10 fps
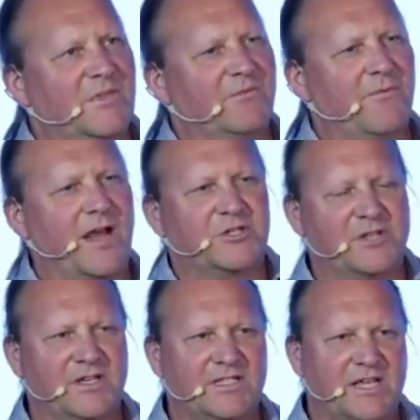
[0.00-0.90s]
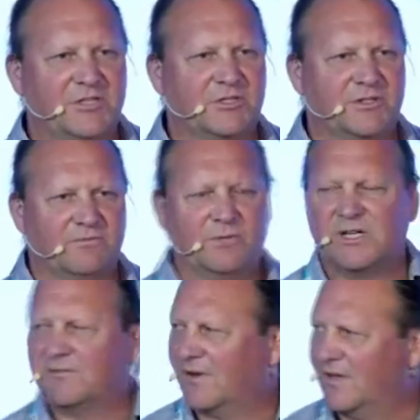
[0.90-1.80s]
fractionalization of
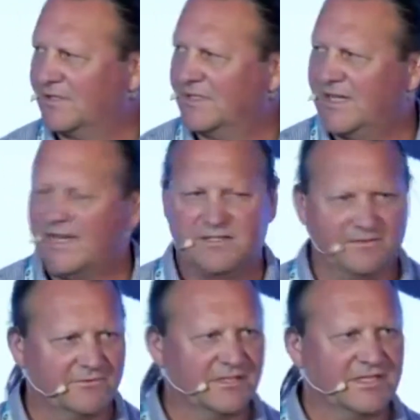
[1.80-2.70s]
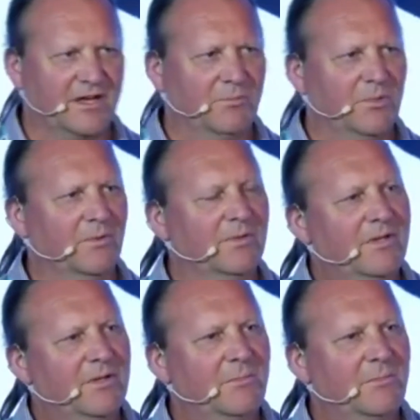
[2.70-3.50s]
workflows and data, for example,